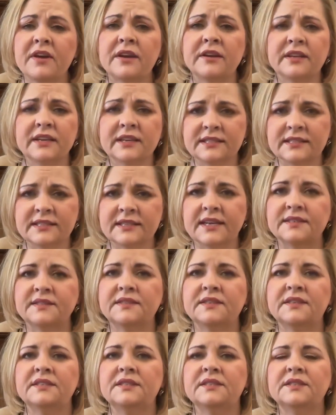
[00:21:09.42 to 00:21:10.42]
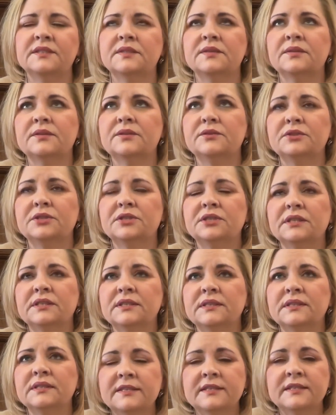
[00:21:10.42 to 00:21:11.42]
uncontested
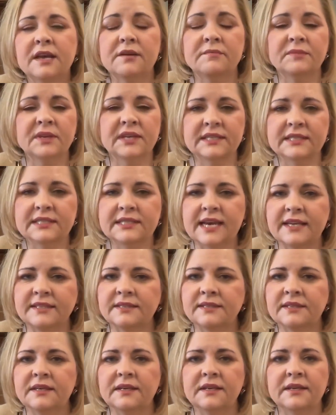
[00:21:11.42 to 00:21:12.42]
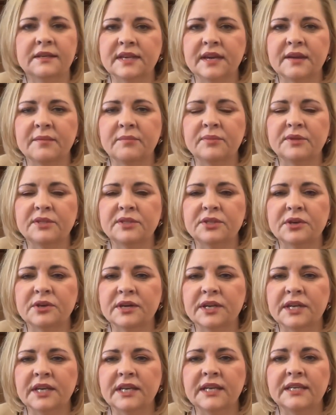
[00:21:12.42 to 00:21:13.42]
dissolutions, some contested and
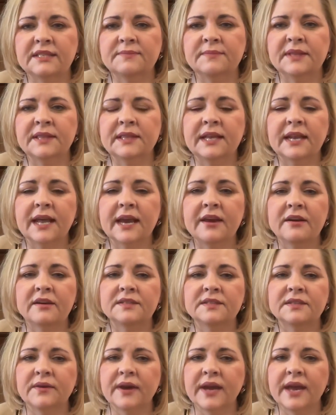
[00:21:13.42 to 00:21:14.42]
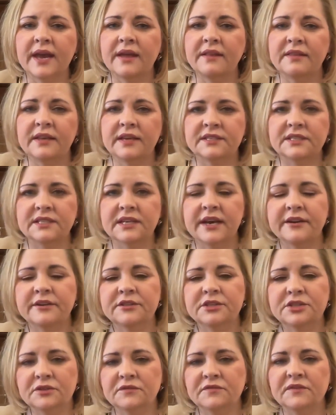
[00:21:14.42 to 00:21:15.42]
paternities. But then I also had the entire
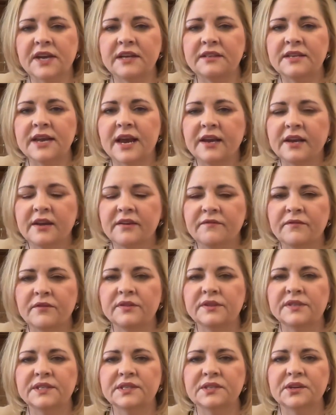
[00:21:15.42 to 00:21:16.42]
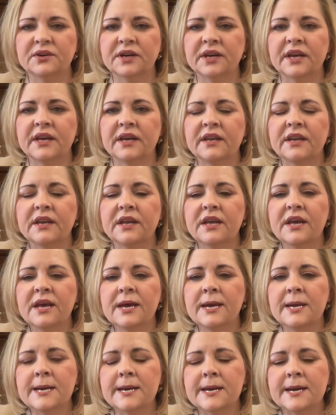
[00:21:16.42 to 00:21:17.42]
juvenile docket for the circuit.
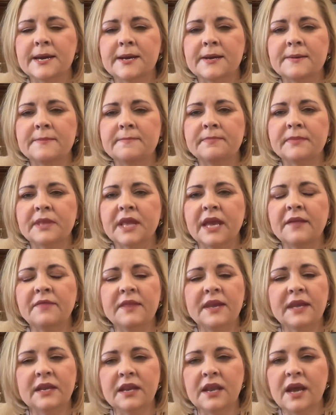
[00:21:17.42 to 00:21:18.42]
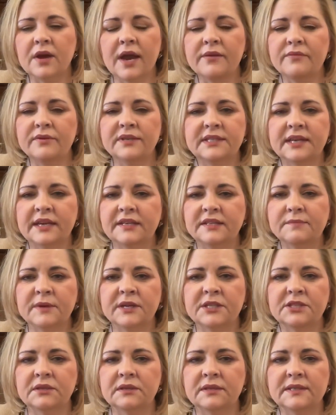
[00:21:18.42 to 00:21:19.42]
And then I would take
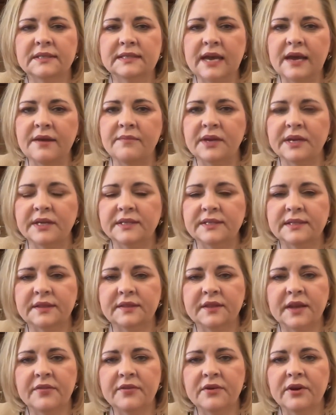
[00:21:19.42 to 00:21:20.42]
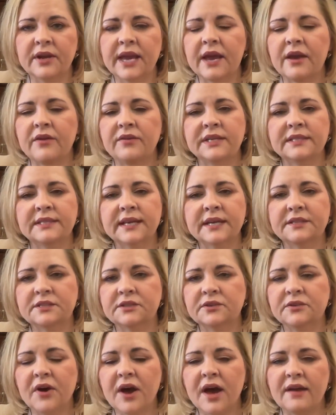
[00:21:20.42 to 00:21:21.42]
special assignments in the other counties. I
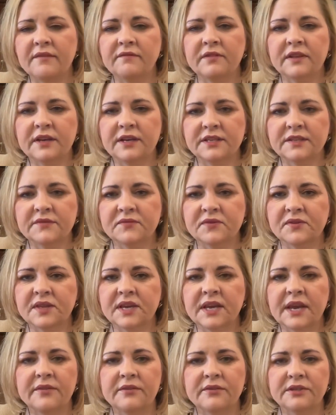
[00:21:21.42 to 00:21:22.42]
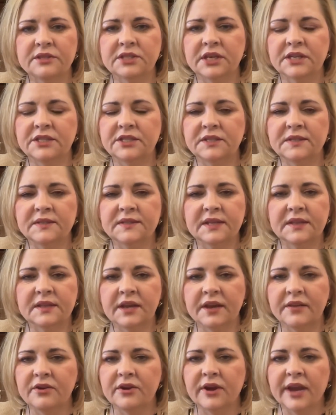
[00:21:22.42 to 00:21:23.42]
do conflicts for the other judges in the
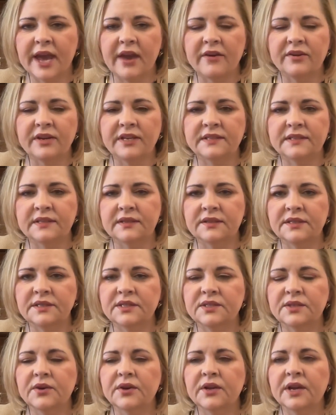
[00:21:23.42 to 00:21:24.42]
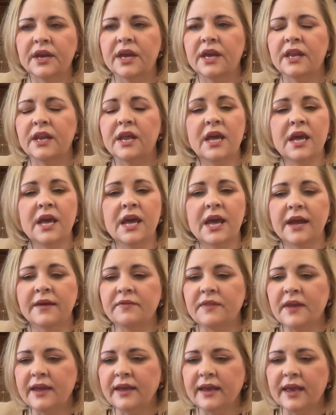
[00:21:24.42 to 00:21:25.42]
other counties in the circuit, and
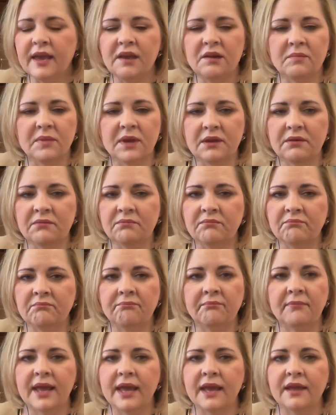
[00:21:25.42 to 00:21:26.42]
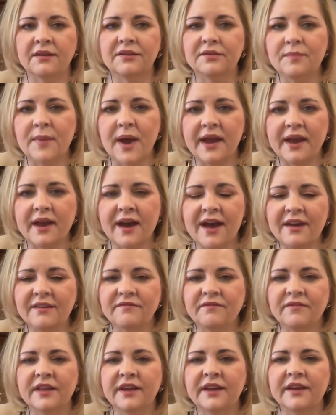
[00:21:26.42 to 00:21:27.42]
they came and handled my
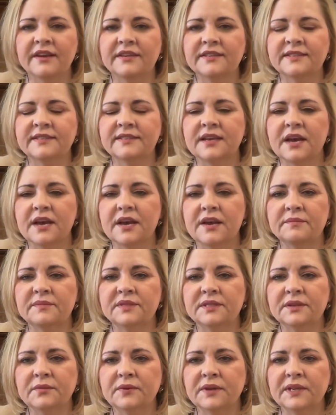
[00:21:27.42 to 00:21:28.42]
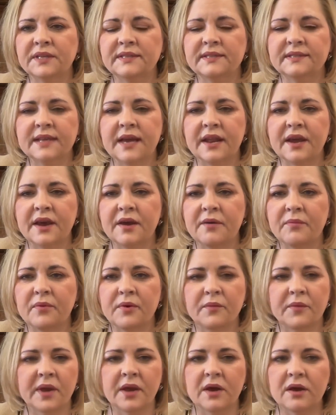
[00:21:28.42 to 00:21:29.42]
conflicts. So we'd set up what
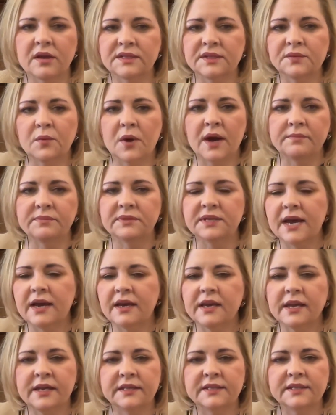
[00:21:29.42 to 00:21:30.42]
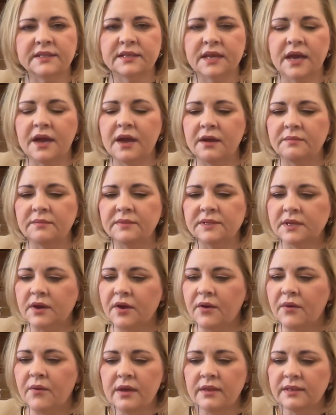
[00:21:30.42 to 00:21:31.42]
we called swap dockets.
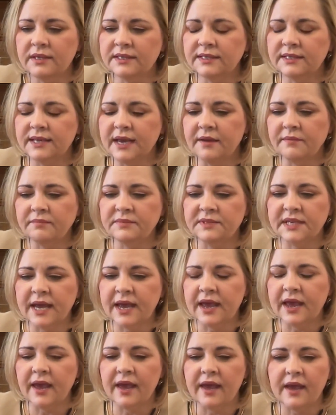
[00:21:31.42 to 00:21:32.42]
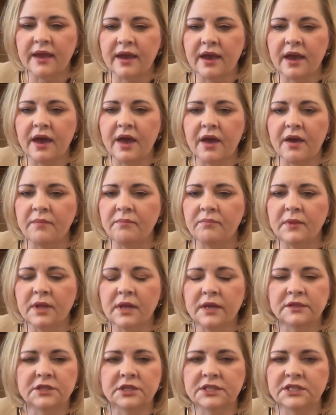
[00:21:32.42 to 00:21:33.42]
So the same day,
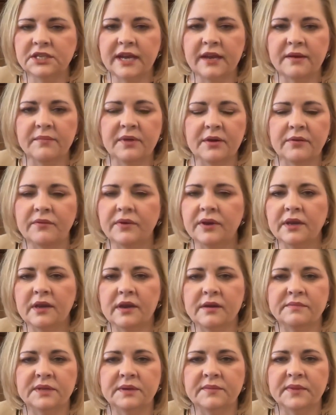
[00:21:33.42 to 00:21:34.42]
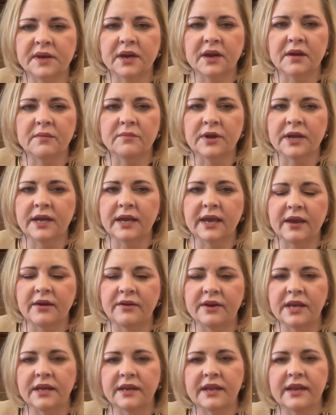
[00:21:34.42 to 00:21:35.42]
Judge Hamlet would come to Montgomery
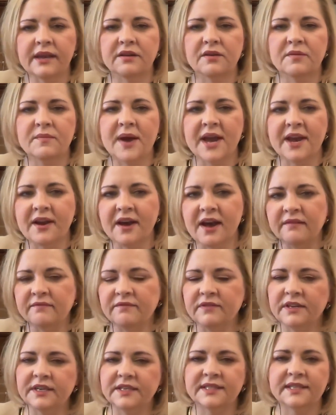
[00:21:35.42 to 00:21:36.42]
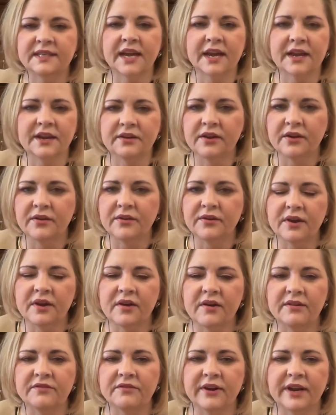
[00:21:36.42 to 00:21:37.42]
County and handle my conflicts, and I'd go to
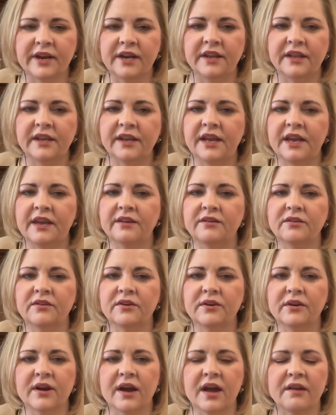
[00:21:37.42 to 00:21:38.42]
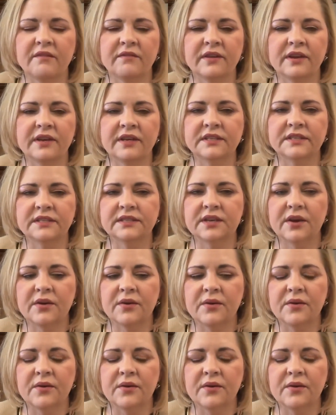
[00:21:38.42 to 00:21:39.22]
Audrain and handle her conflicts. So